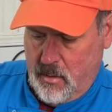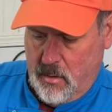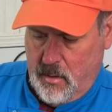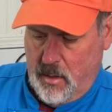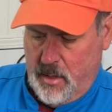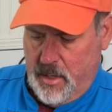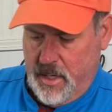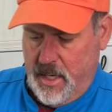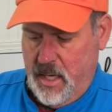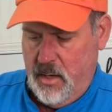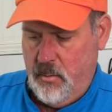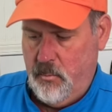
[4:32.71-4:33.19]

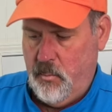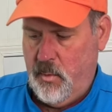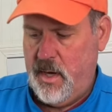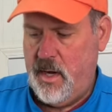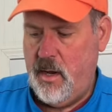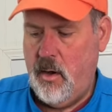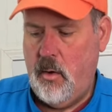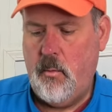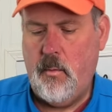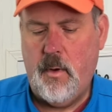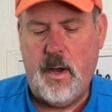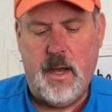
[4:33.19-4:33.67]
Again, we
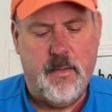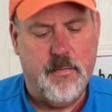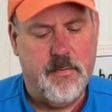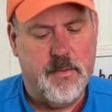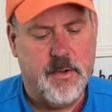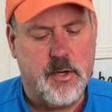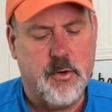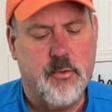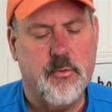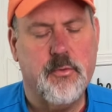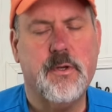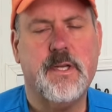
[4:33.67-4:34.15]
don't want the
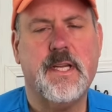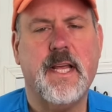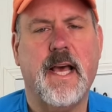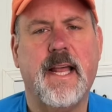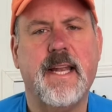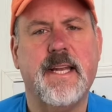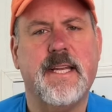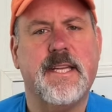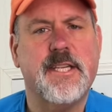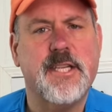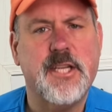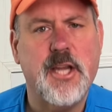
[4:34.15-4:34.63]

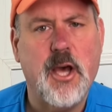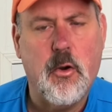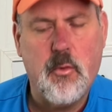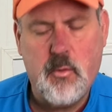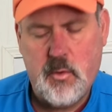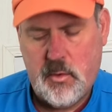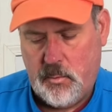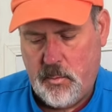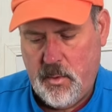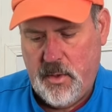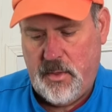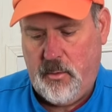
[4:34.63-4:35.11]
croutons
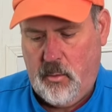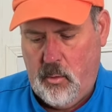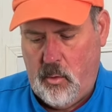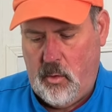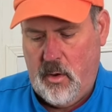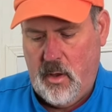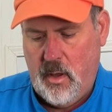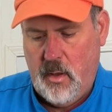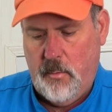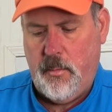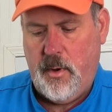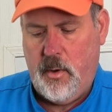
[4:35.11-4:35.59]
soaked with
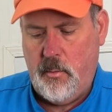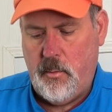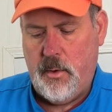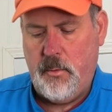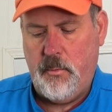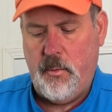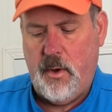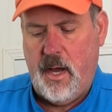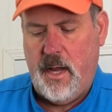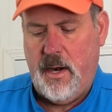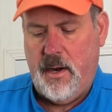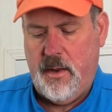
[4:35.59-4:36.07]
oil, but we
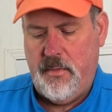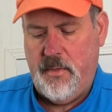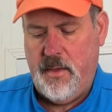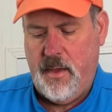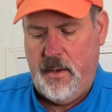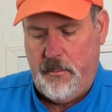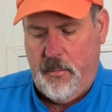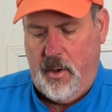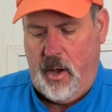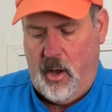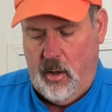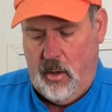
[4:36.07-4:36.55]
want
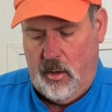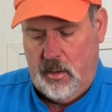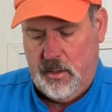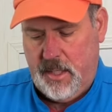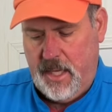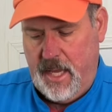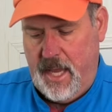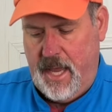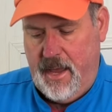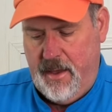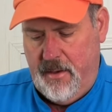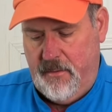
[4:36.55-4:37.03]
them all
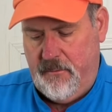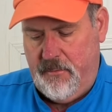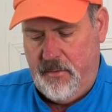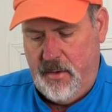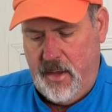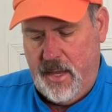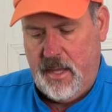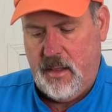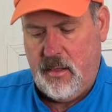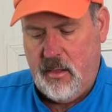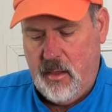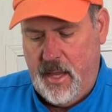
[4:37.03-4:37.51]
to have
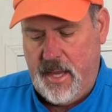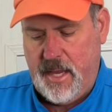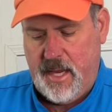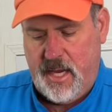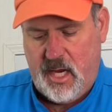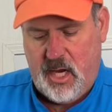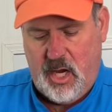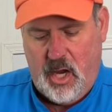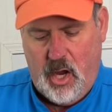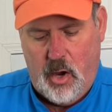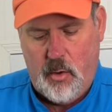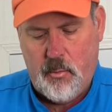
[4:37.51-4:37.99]
a light
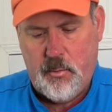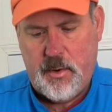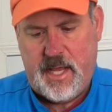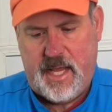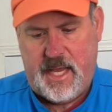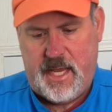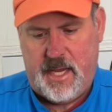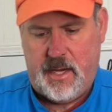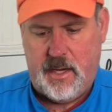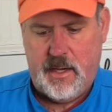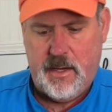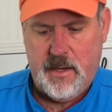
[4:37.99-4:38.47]

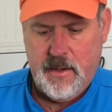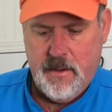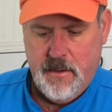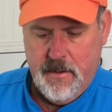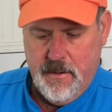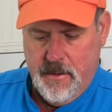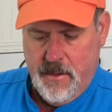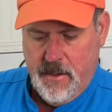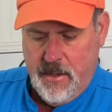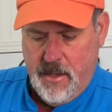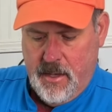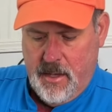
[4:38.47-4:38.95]
coating
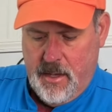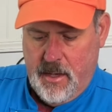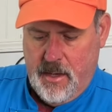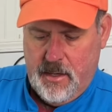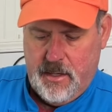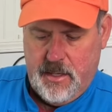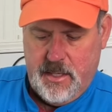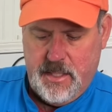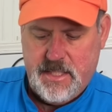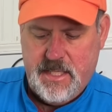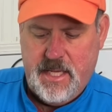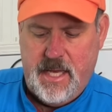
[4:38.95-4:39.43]

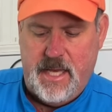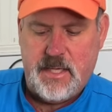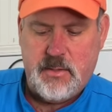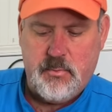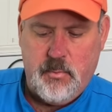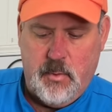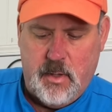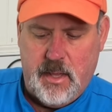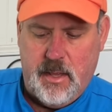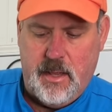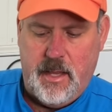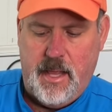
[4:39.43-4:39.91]
because that's
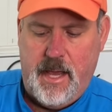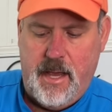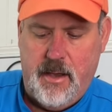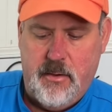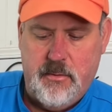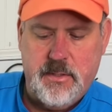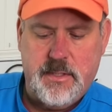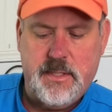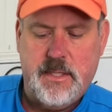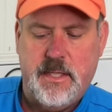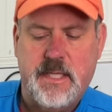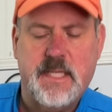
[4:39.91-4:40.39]
what
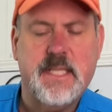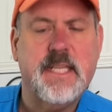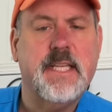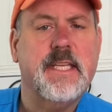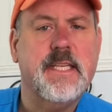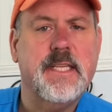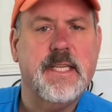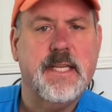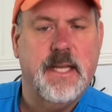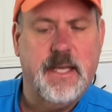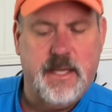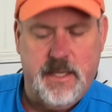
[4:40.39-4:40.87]
allows the
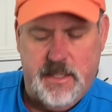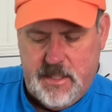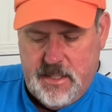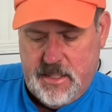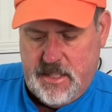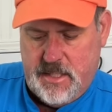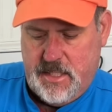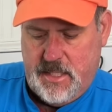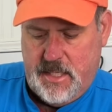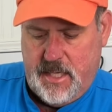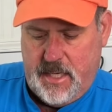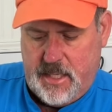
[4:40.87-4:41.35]
seasoning to
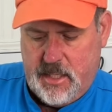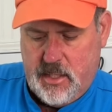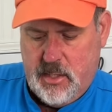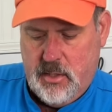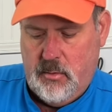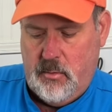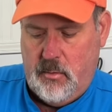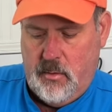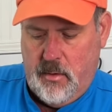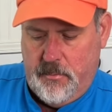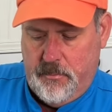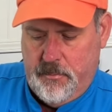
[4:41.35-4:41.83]
stick to
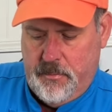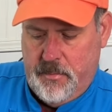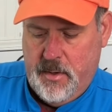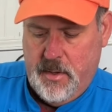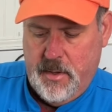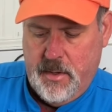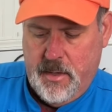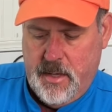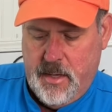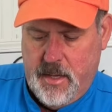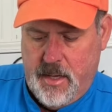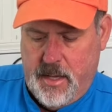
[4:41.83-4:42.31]
them,
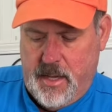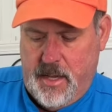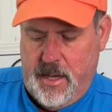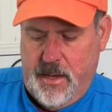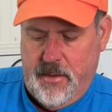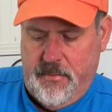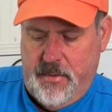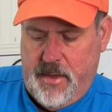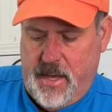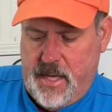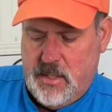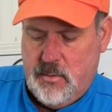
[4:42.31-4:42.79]

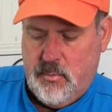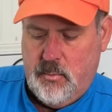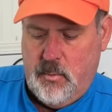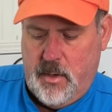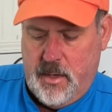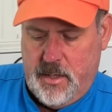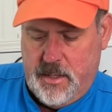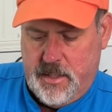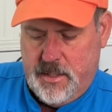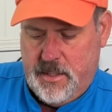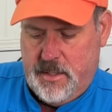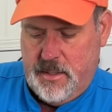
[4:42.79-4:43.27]
and that's
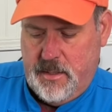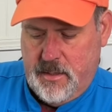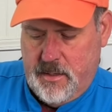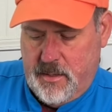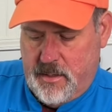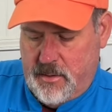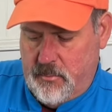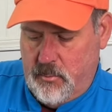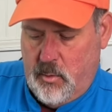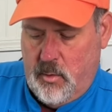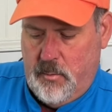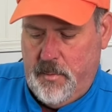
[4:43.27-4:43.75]
what
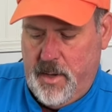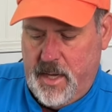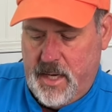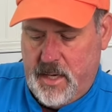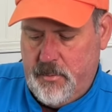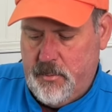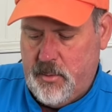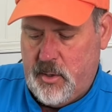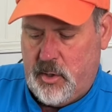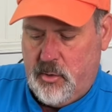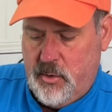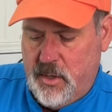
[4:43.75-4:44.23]
will make
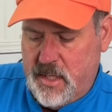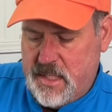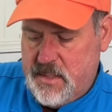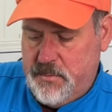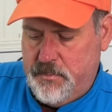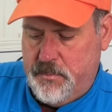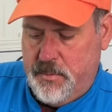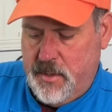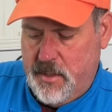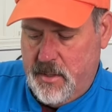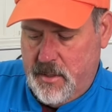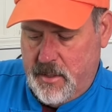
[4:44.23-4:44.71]
them crisp
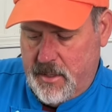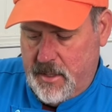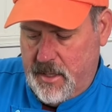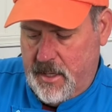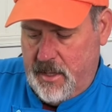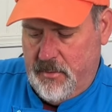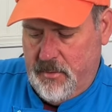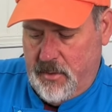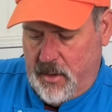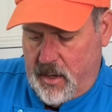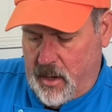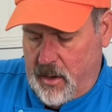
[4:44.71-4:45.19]

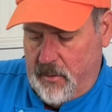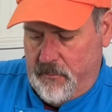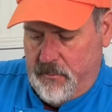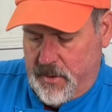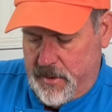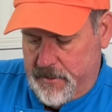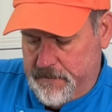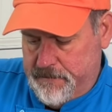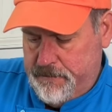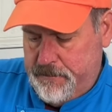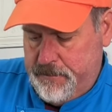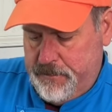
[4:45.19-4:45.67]
in the
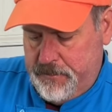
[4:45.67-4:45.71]
oven.